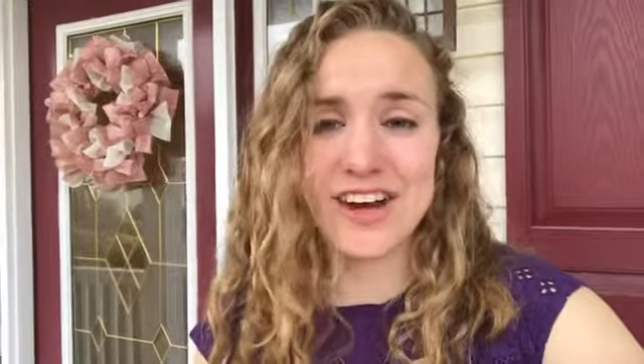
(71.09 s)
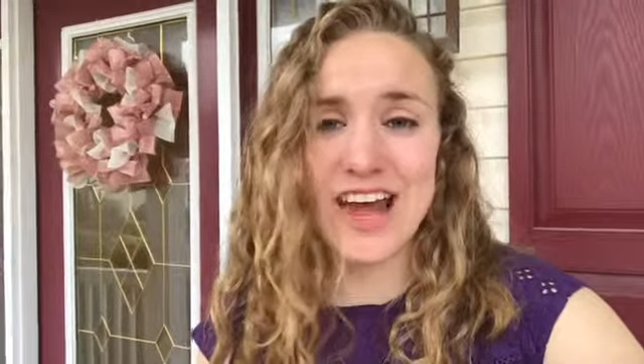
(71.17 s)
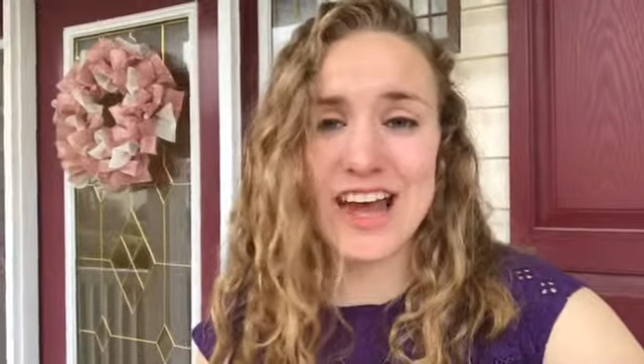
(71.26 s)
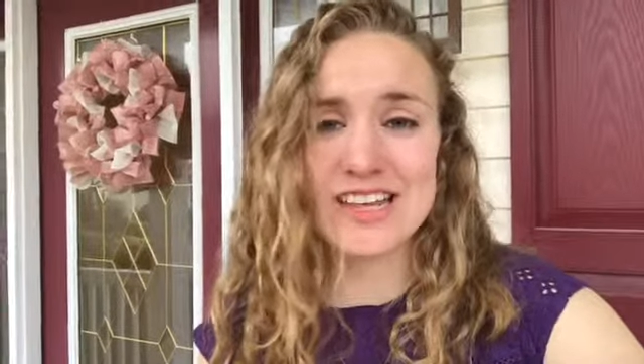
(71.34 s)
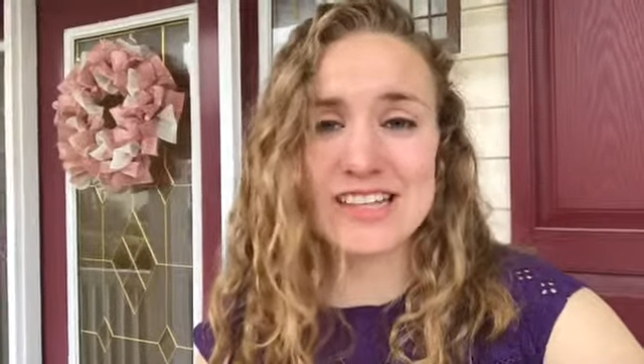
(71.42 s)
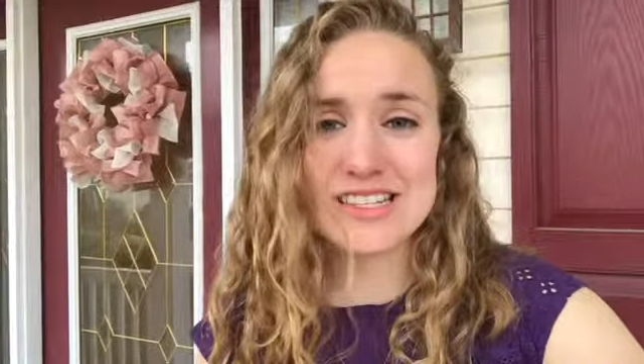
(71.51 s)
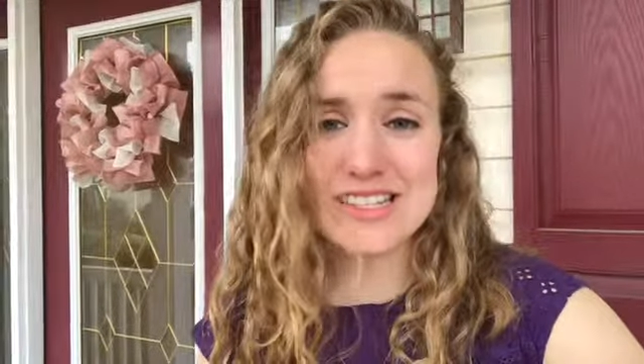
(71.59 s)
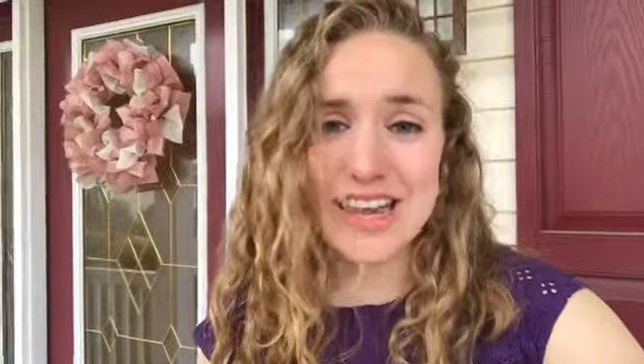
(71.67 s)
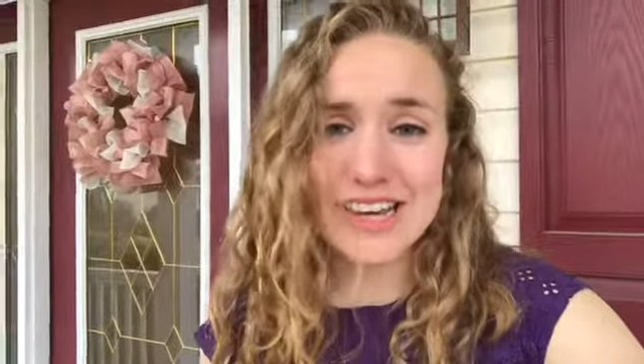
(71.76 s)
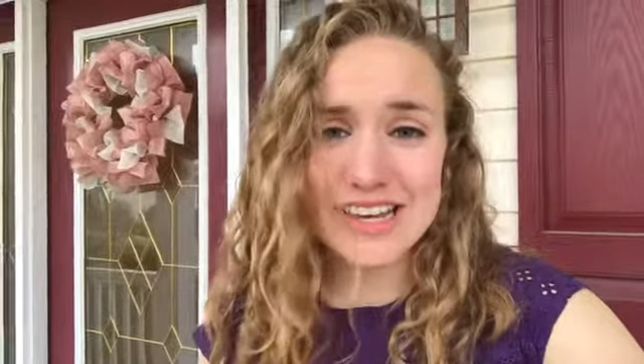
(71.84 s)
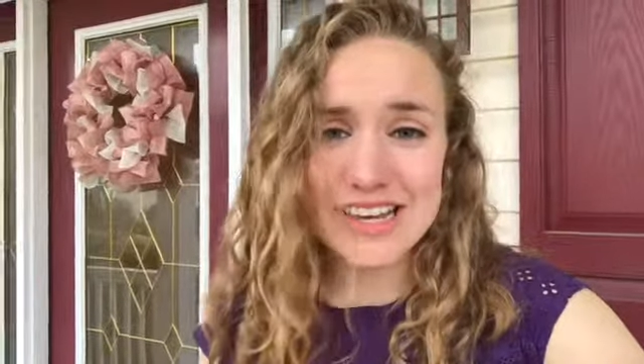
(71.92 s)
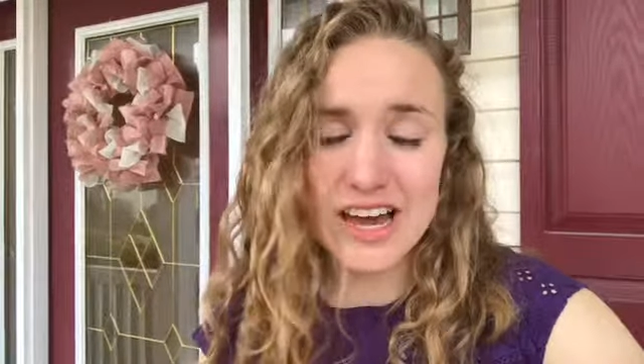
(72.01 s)
at
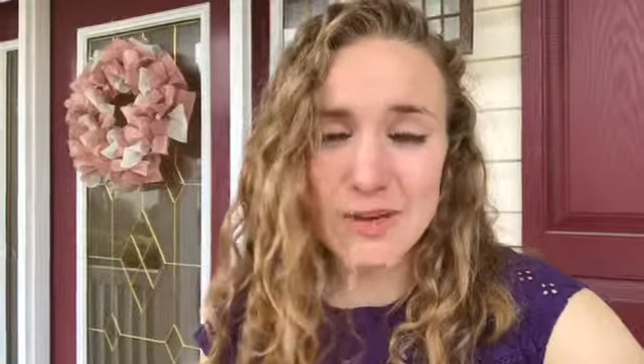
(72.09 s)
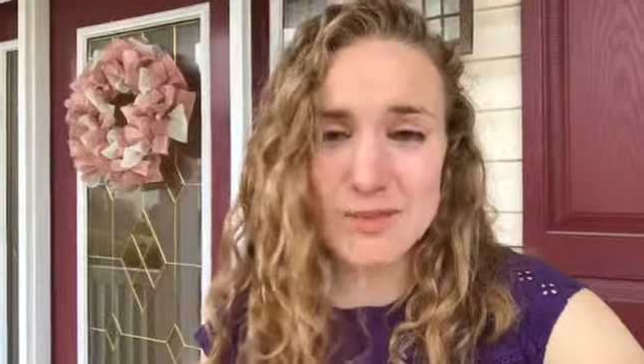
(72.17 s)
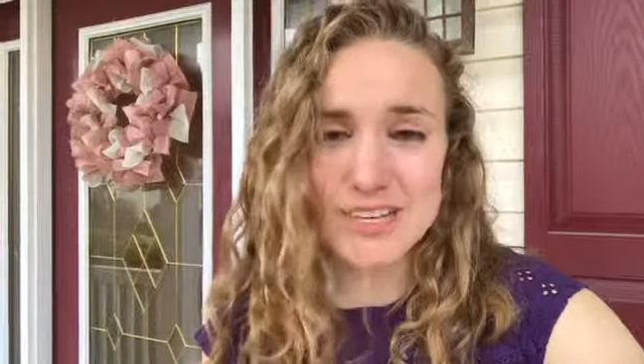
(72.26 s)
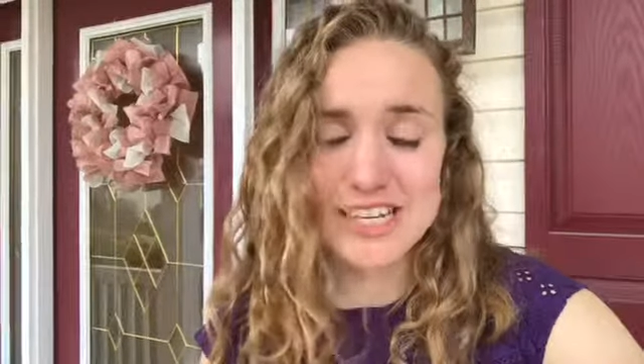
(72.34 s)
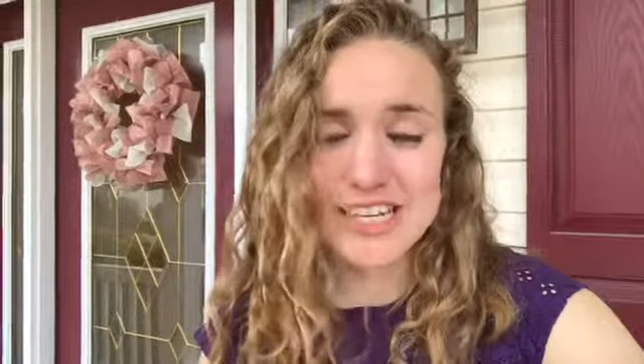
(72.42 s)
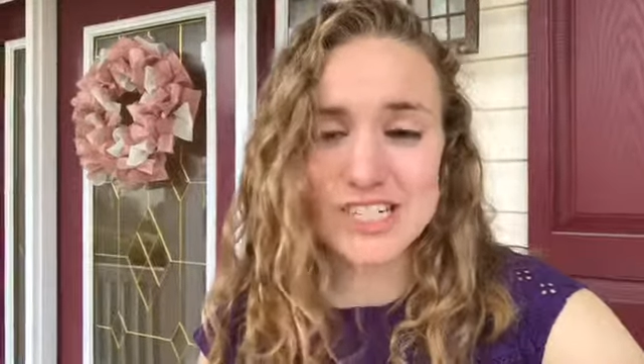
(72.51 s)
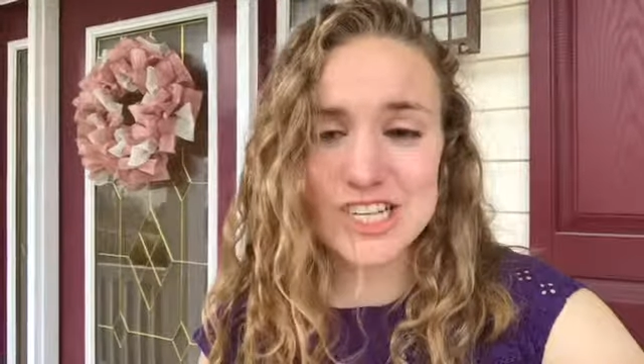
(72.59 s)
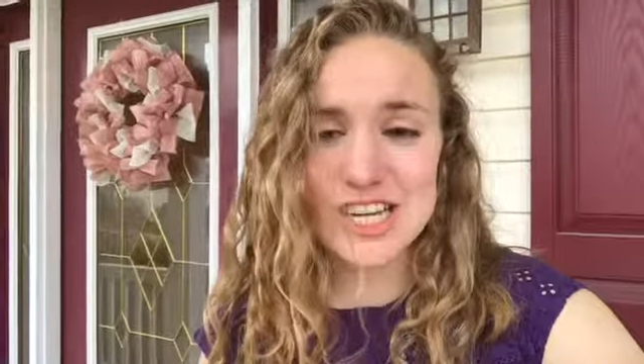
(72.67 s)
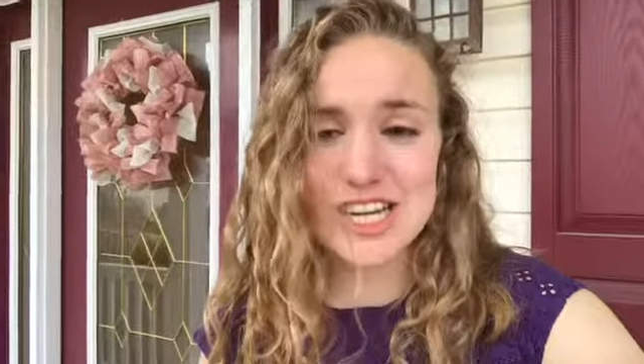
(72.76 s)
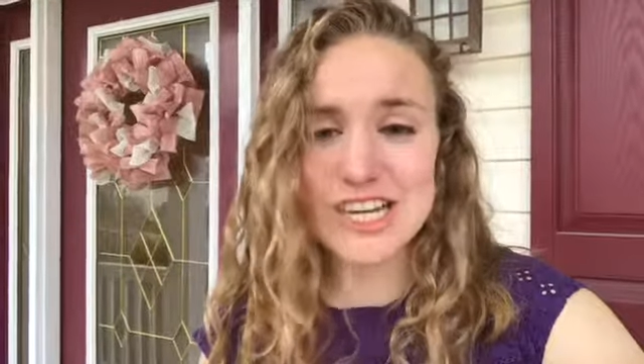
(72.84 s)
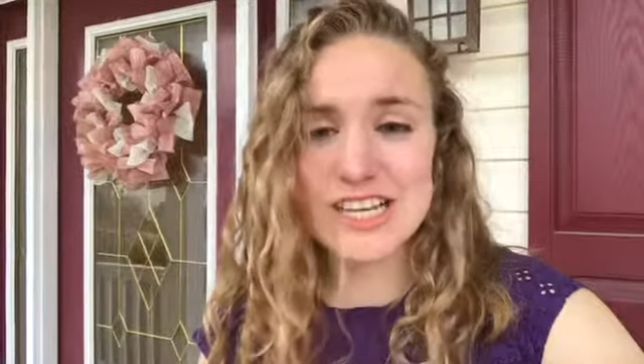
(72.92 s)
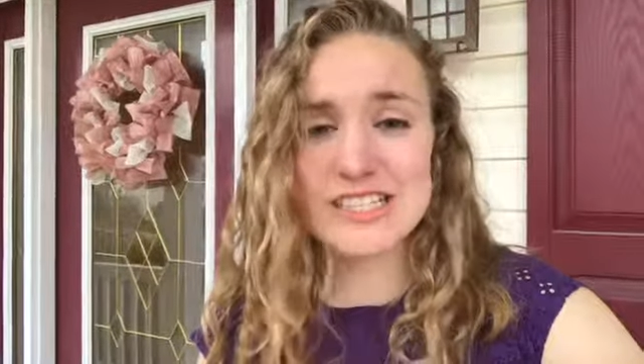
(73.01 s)
skating
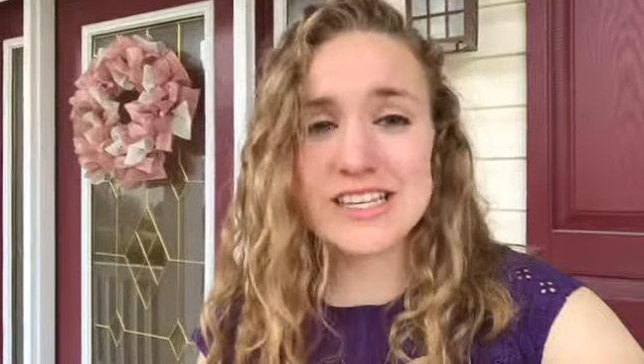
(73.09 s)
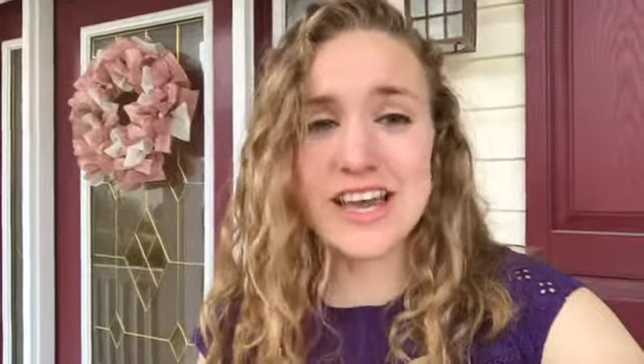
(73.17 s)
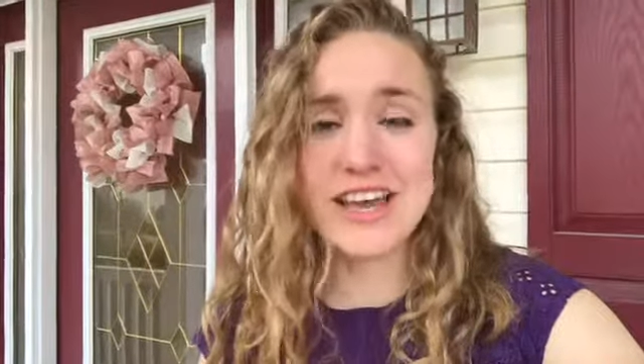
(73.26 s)
competitions,